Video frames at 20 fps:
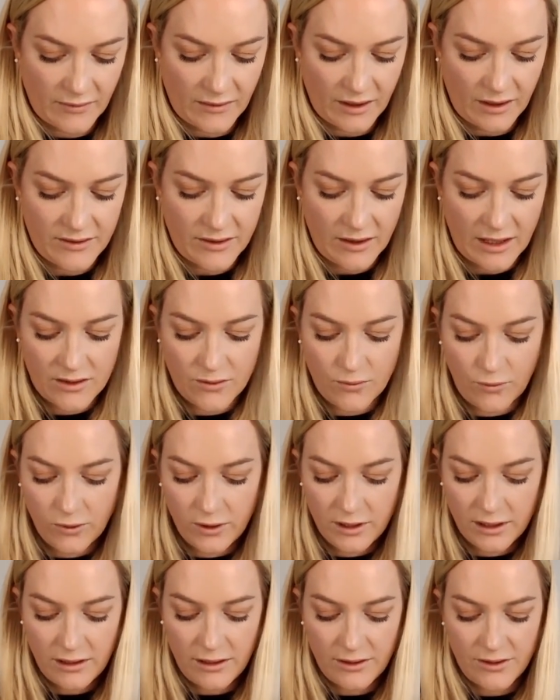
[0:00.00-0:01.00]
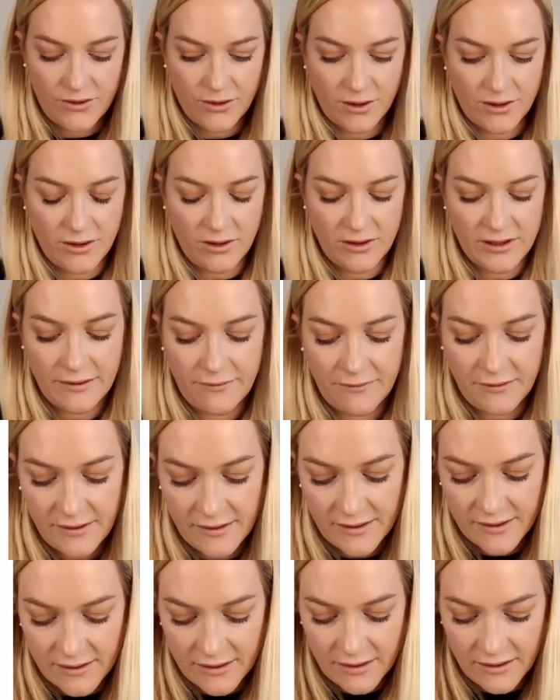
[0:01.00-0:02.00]
So that's one structural
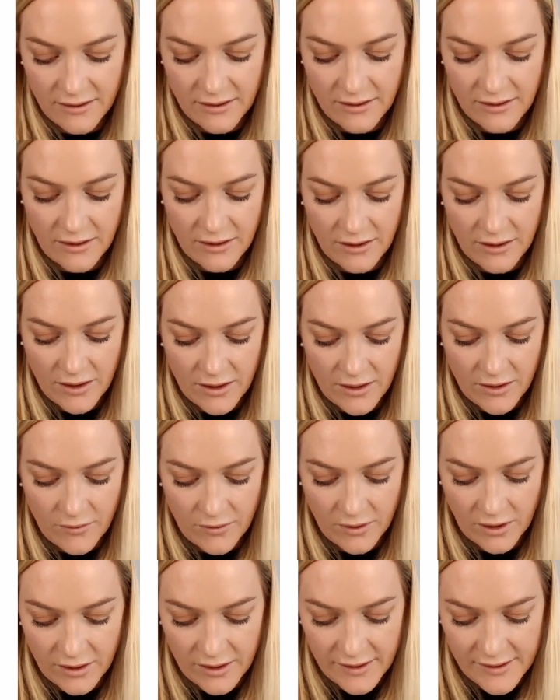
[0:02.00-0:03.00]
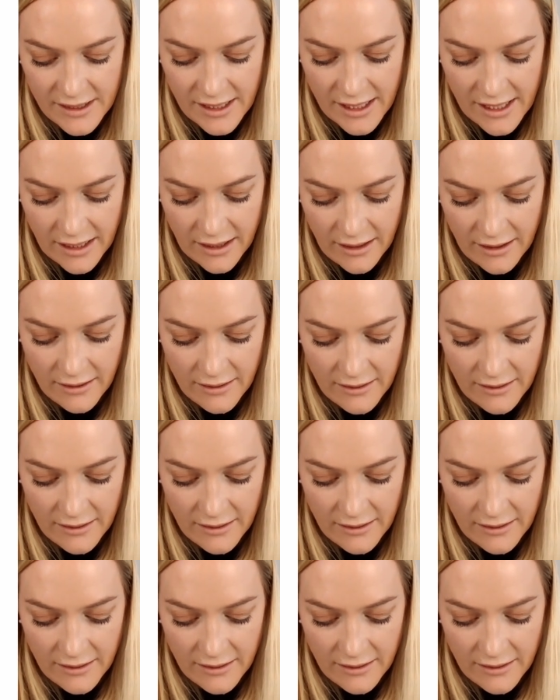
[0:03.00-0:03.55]
difference. We're going to say